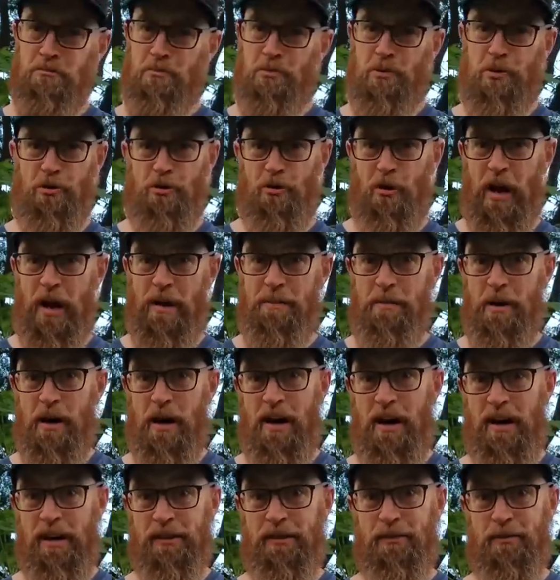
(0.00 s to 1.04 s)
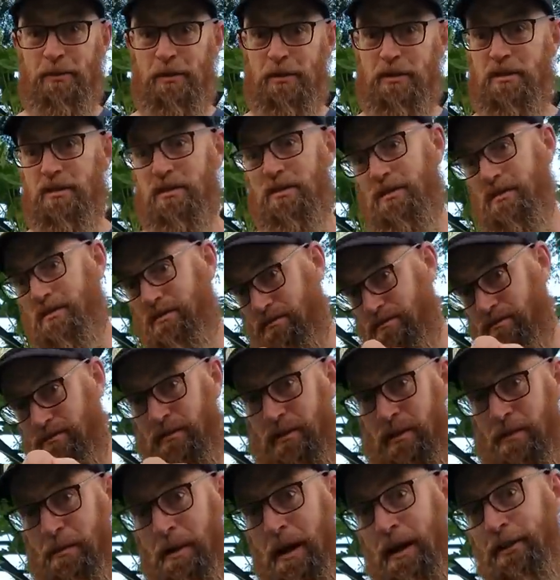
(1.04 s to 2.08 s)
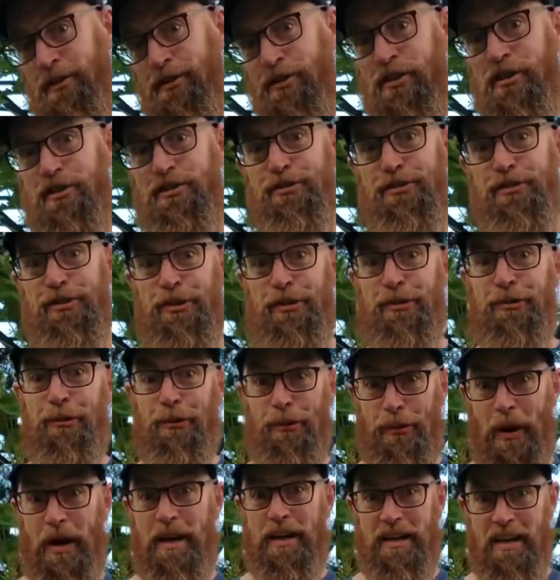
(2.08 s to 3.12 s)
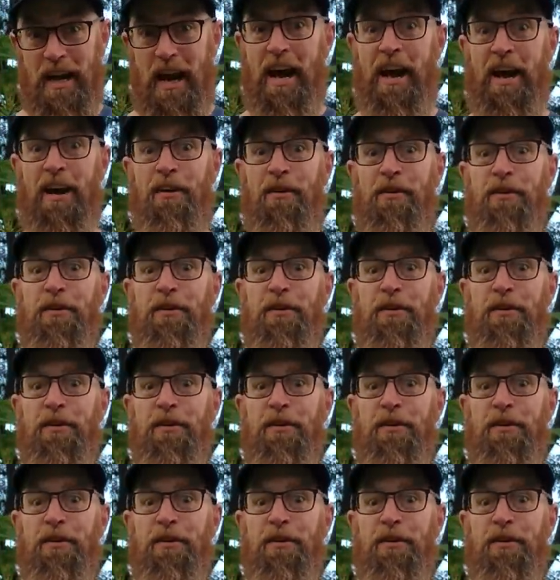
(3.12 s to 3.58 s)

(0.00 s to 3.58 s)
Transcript: tripod, which is what I'm actually using right now.